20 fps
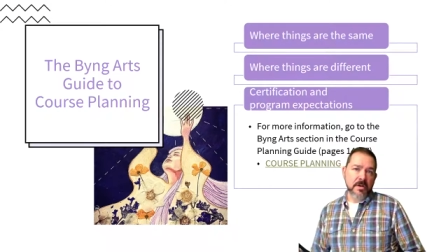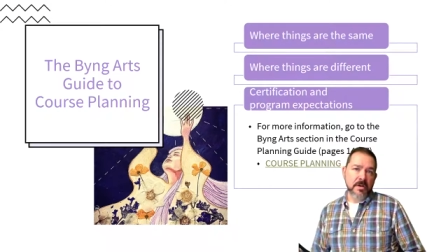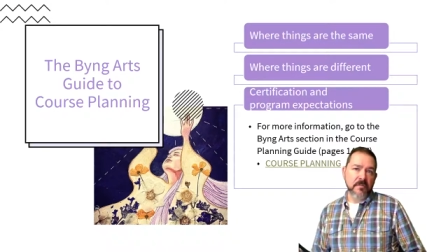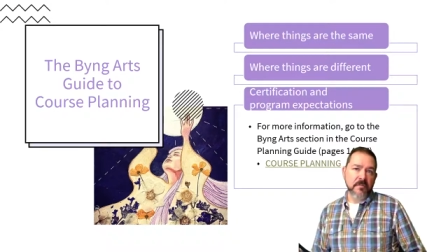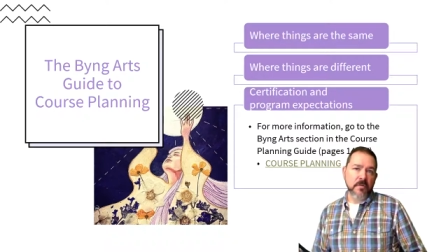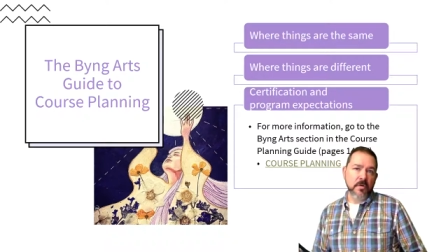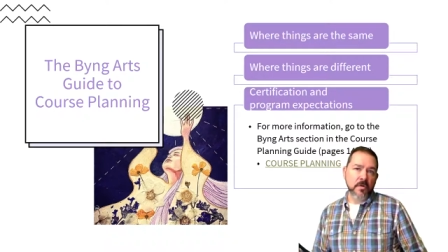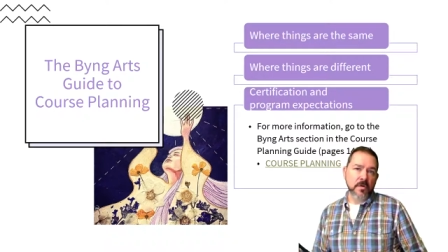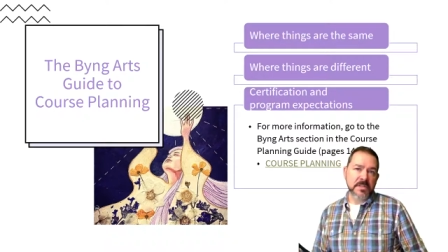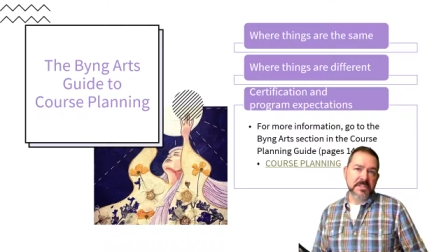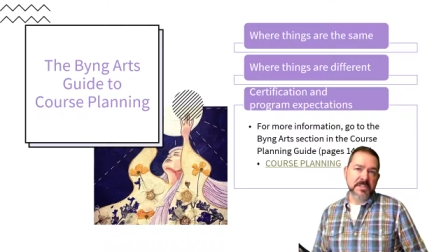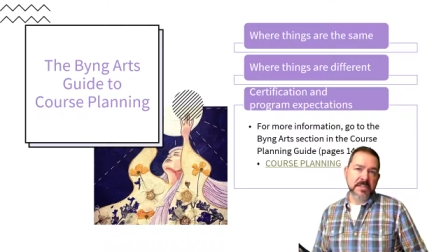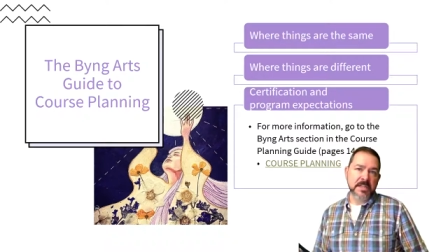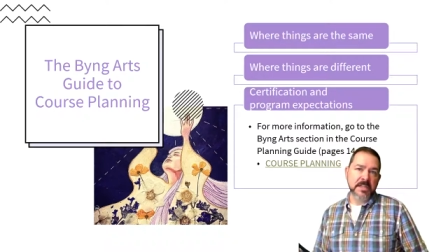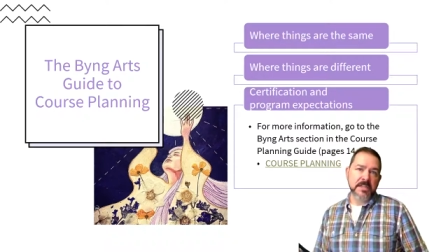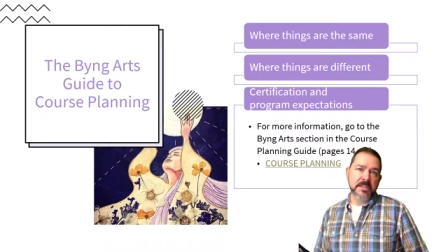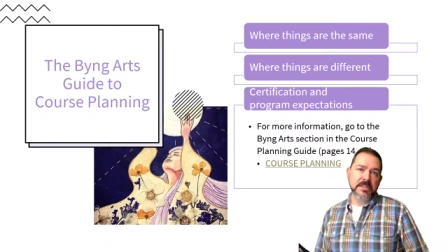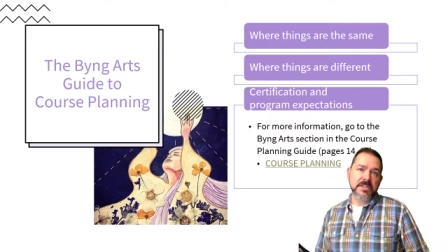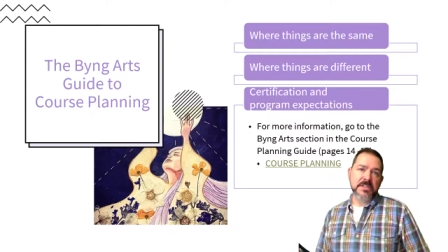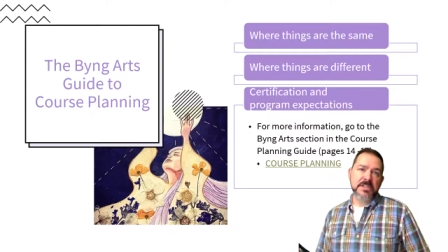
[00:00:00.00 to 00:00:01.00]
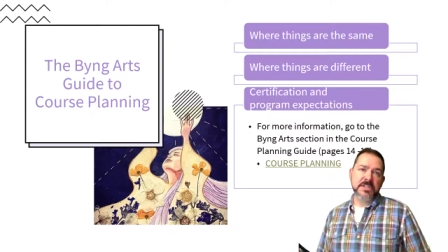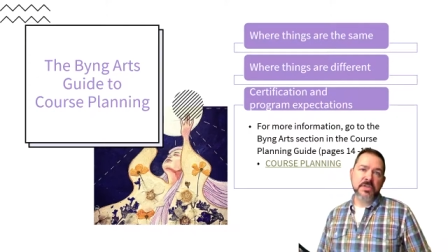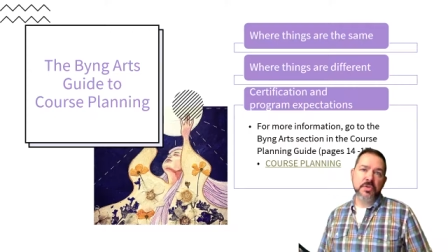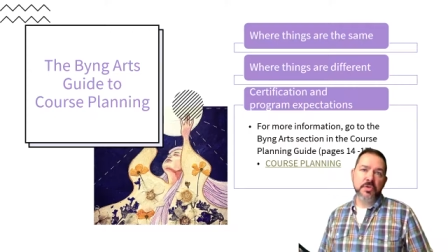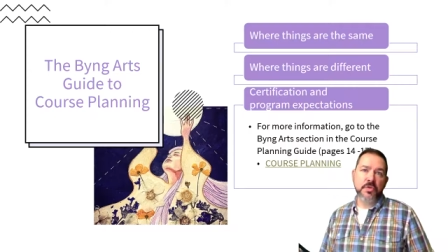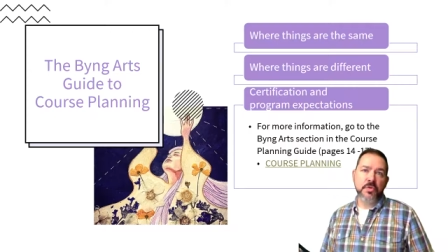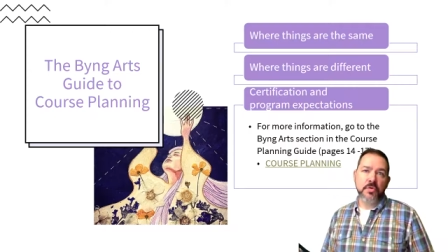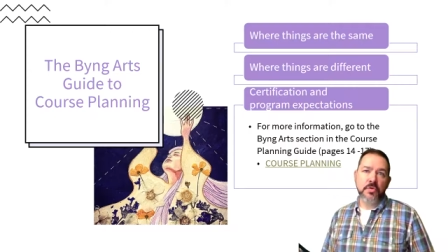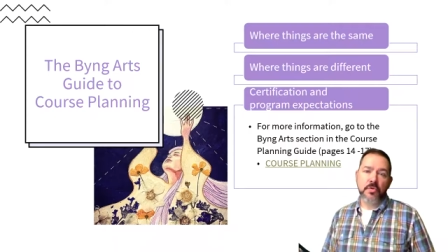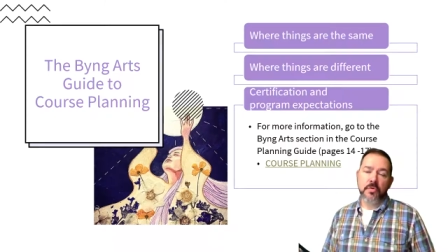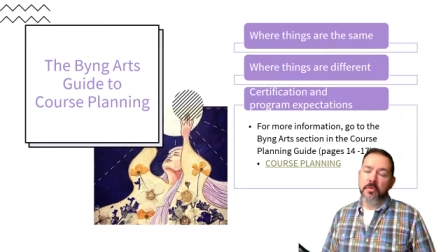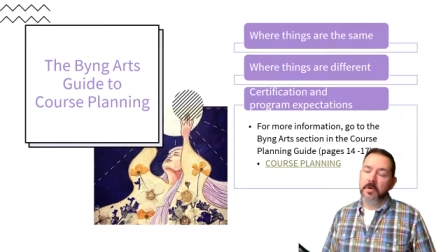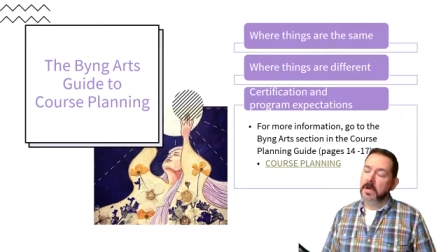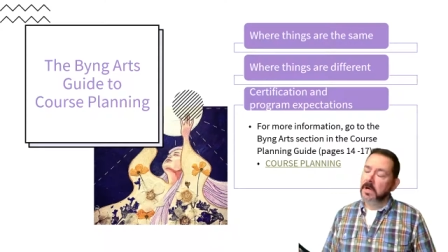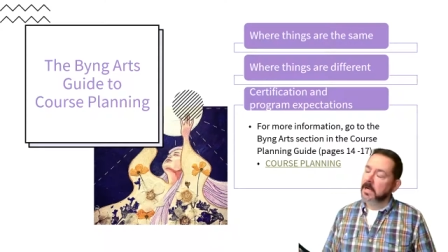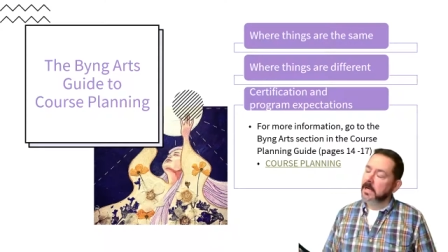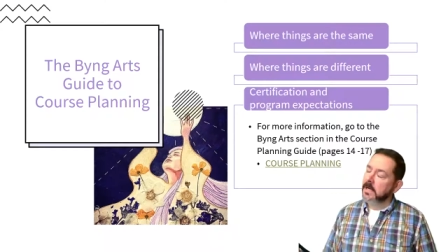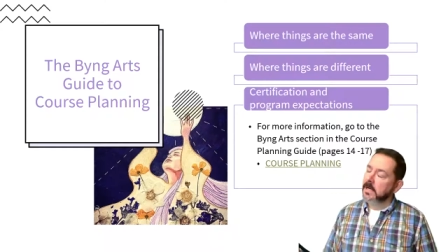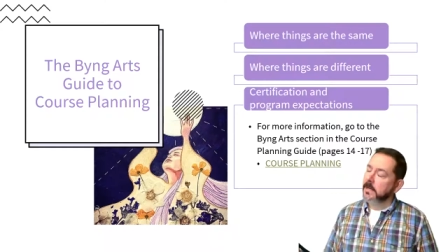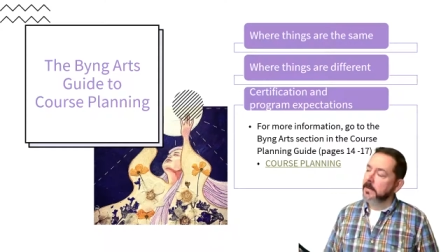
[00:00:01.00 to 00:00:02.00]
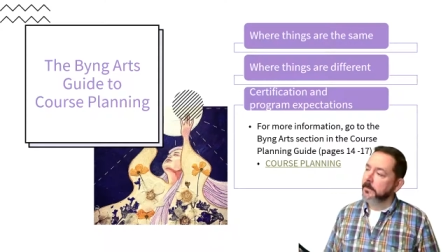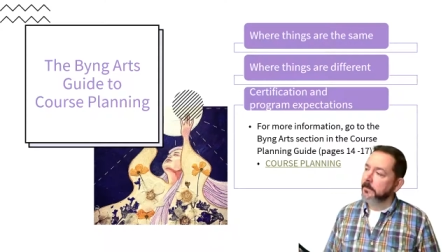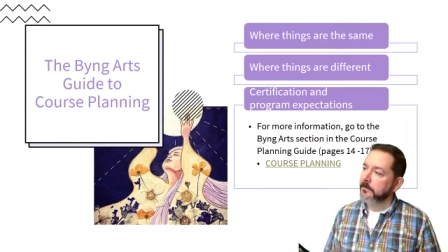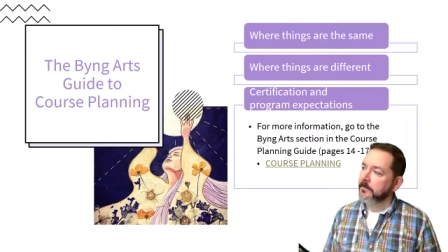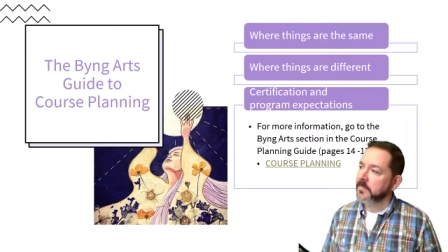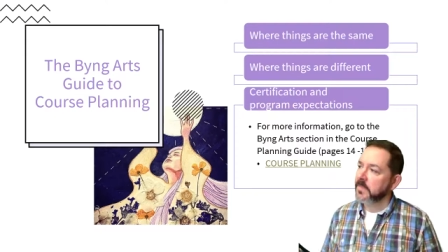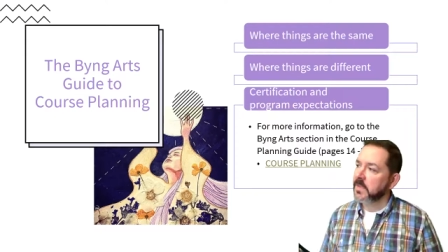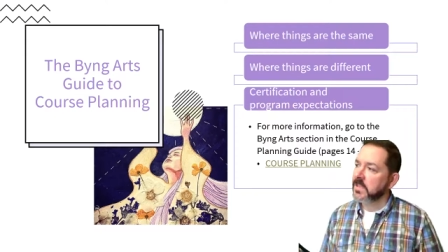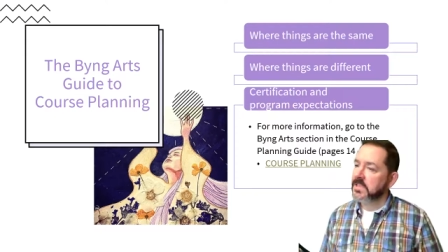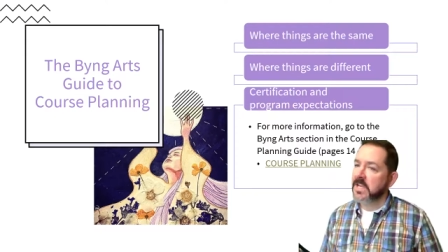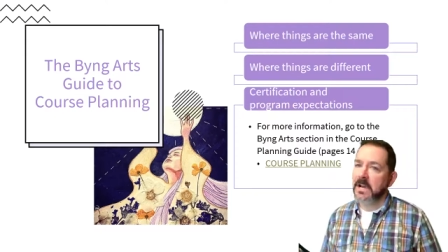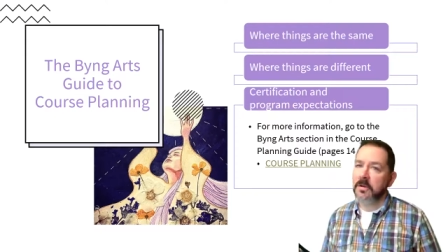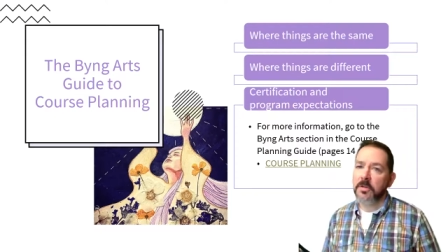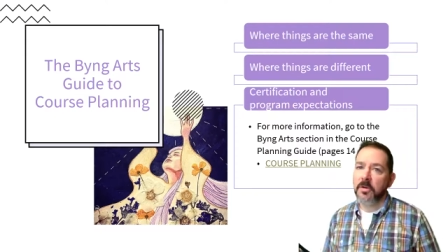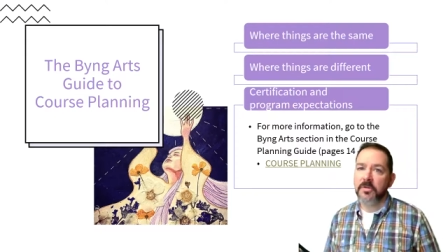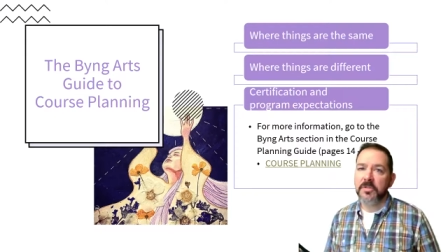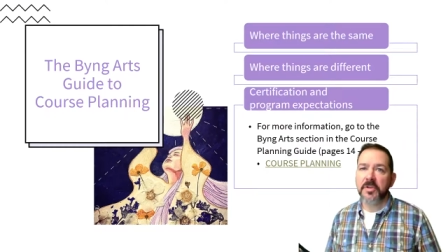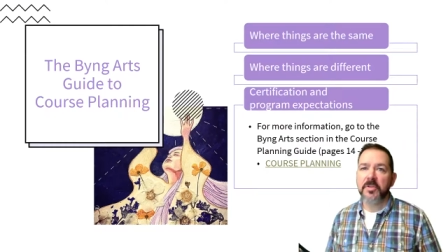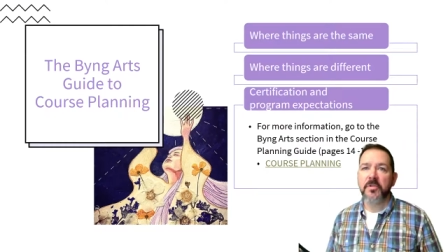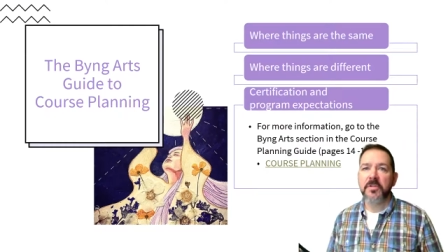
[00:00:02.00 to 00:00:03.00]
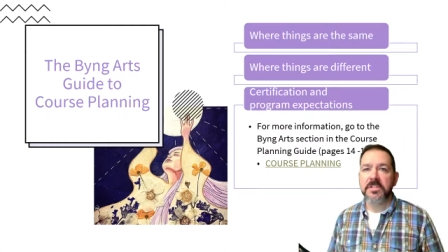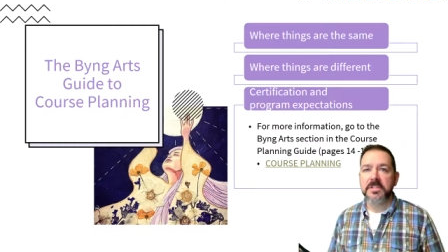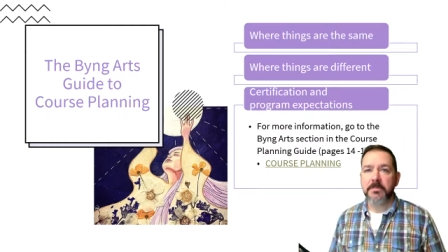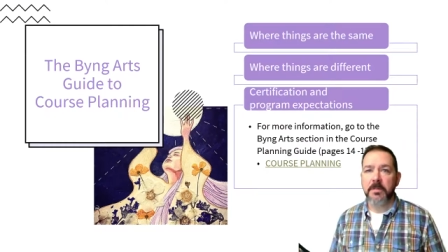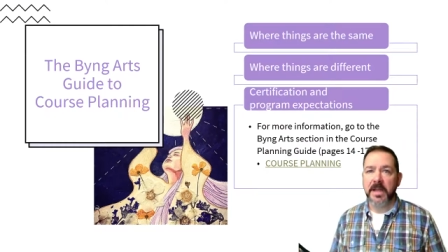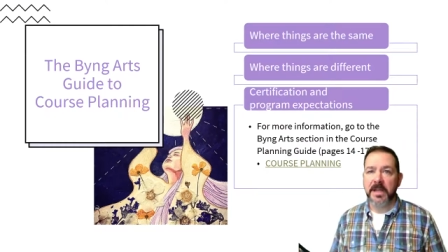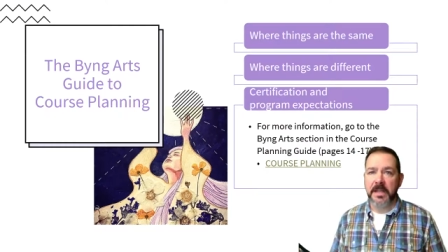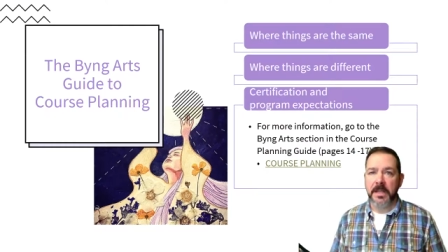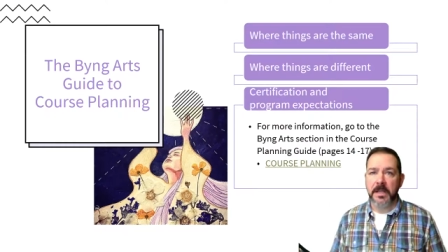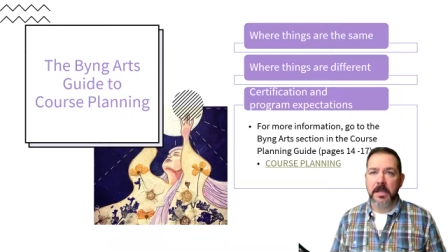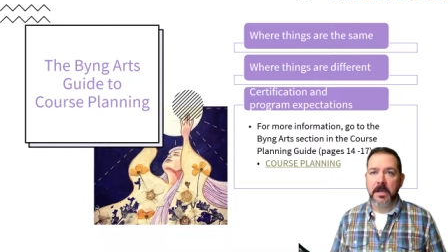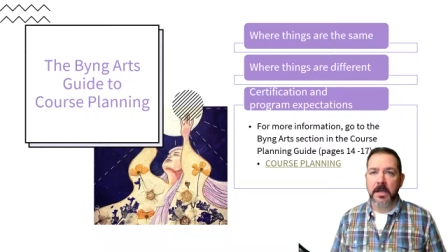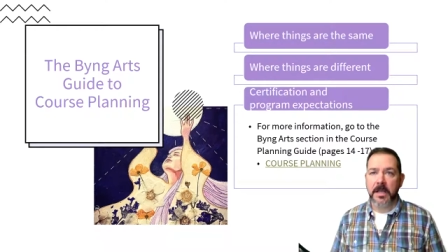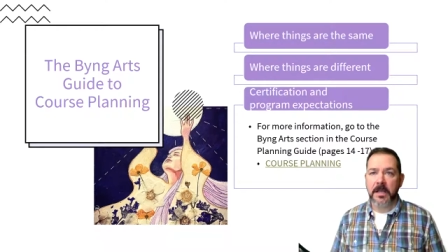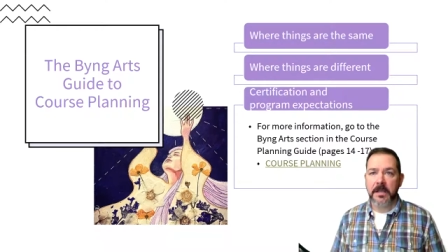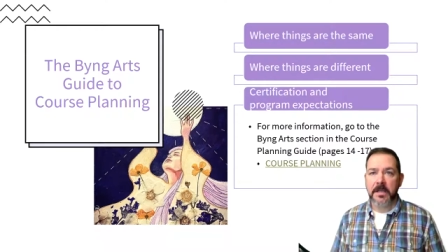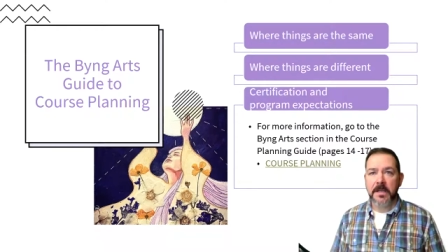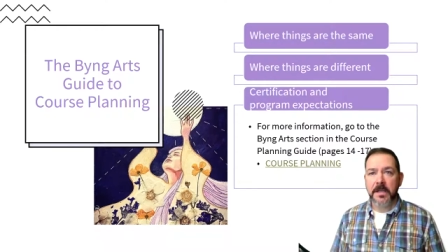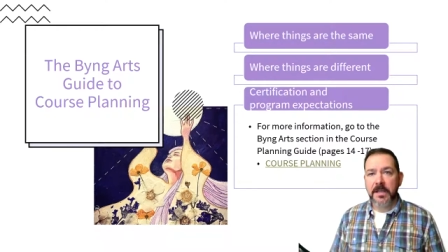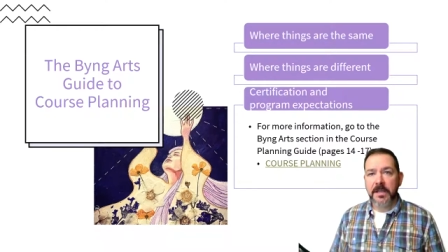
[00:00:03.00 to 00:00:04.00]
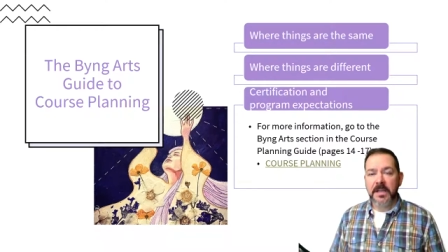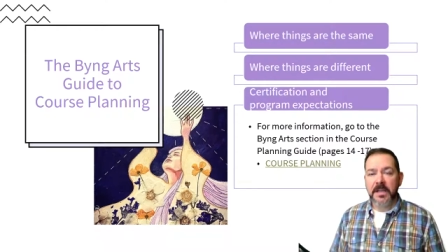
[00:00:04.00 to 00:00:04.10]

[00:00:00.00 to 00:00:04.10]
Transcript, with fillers: of course, is to um, download the course planning guide